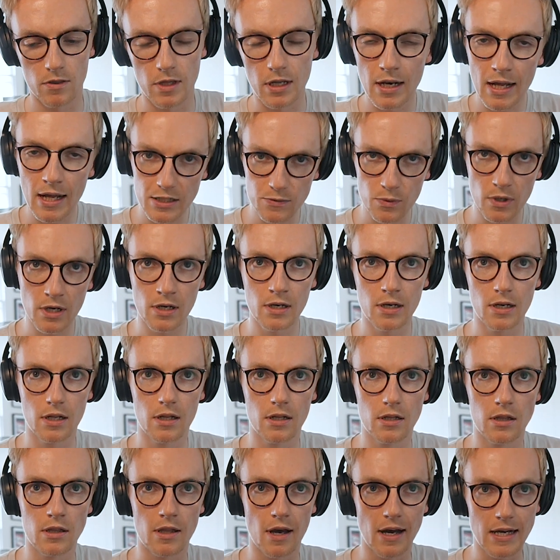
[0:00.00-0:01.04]
The next one
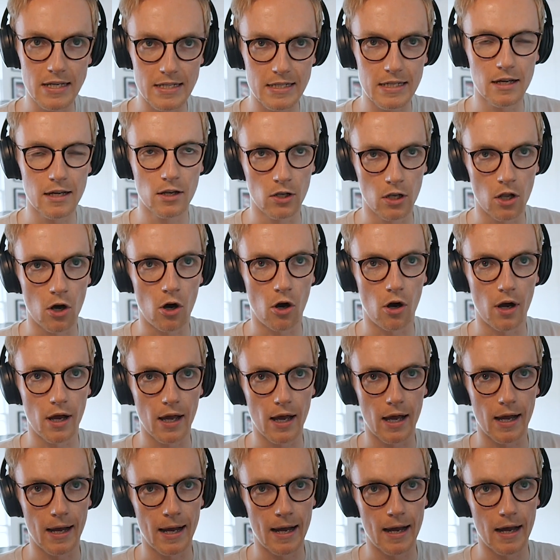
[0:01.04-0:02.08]
that I see a
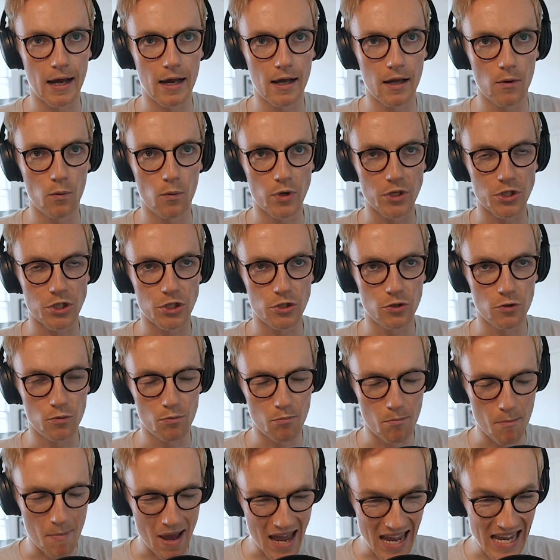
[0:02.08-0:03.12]
lot, which you
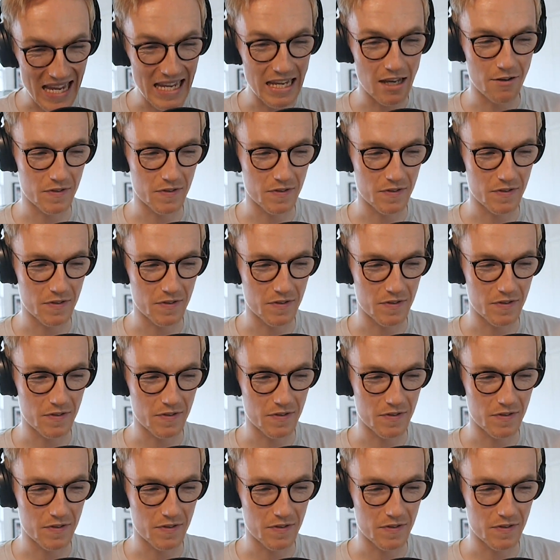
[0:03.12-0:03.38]
may